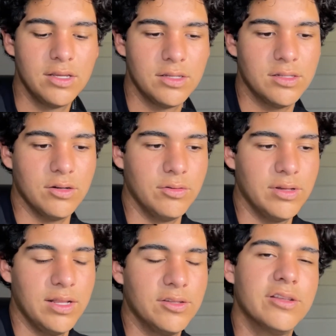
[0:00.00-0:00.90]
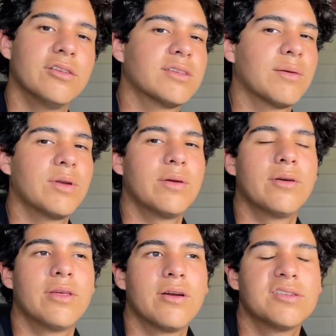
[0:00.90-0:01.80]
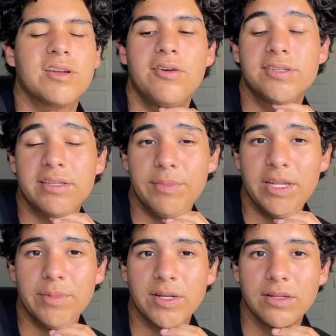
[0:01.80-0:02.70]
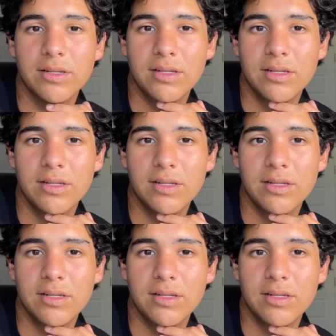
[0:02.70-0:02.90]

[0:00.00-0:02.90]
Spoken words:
So it looks like I'm gonna go there. I already sent them an email,